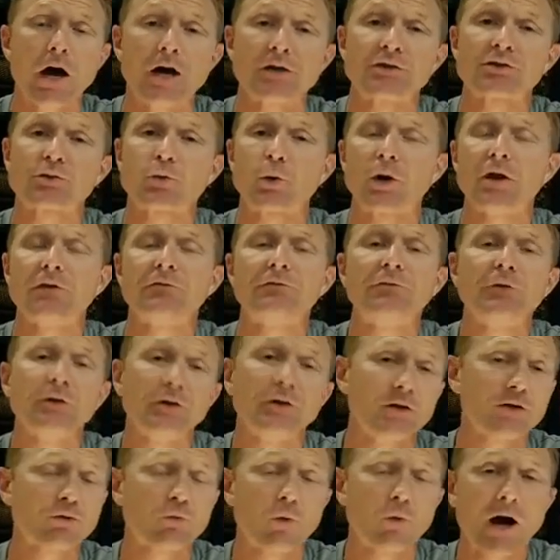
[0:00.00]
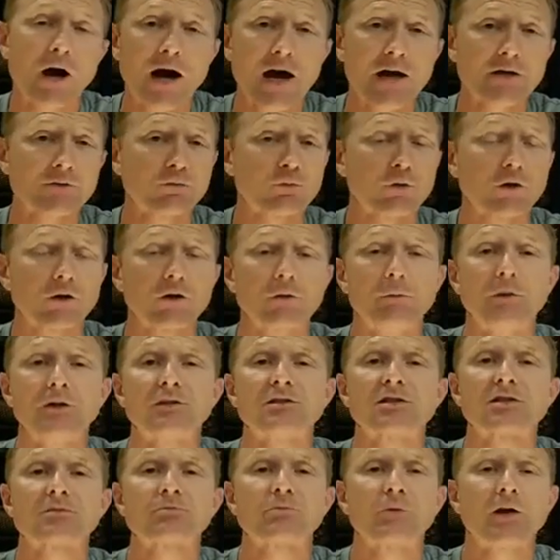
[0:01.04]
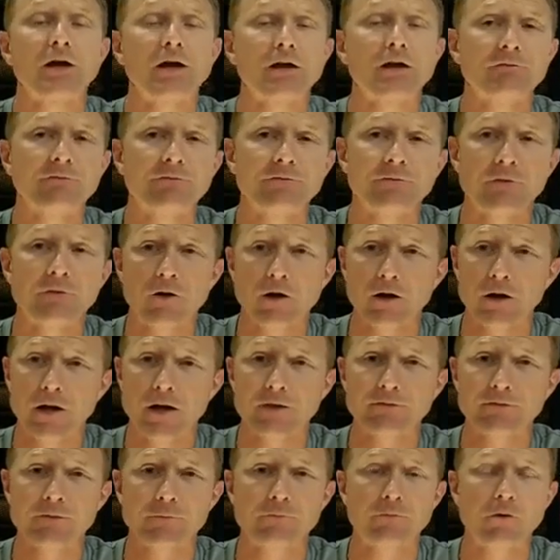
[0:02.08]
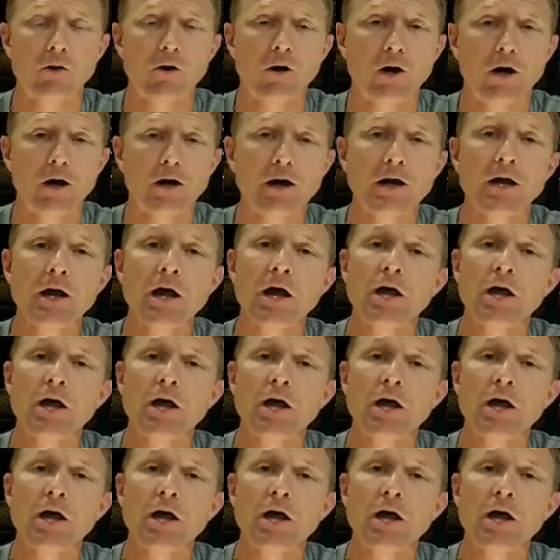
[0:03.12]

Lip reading: square footage wise, we're going to be spread far enough apart.